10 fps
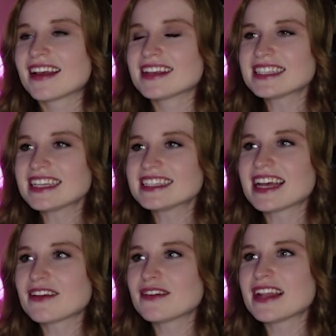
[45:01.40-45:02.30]
Because he
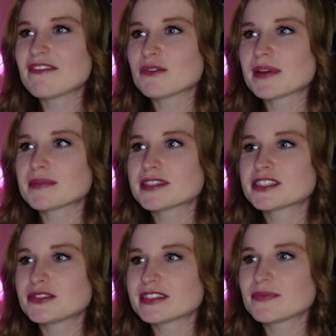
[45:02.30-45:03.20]
said he would never be able
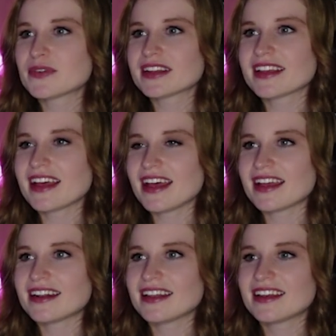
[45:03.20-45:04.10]
to shoot someone
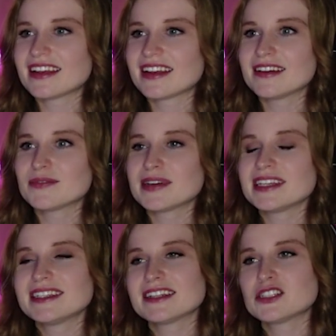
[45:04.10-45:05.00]
again,
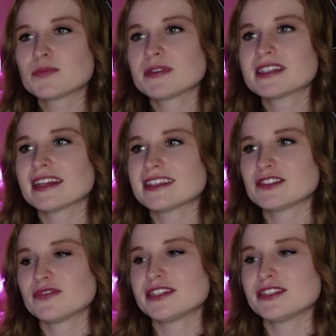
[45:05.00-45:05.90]
but he did it to protect
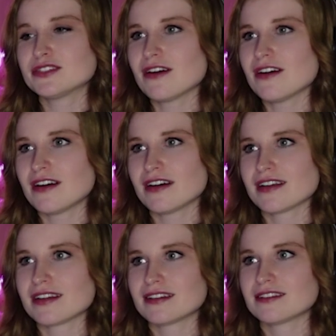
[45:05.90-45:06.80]
his friend
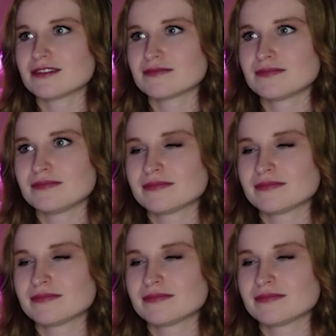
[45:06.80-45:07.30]
John.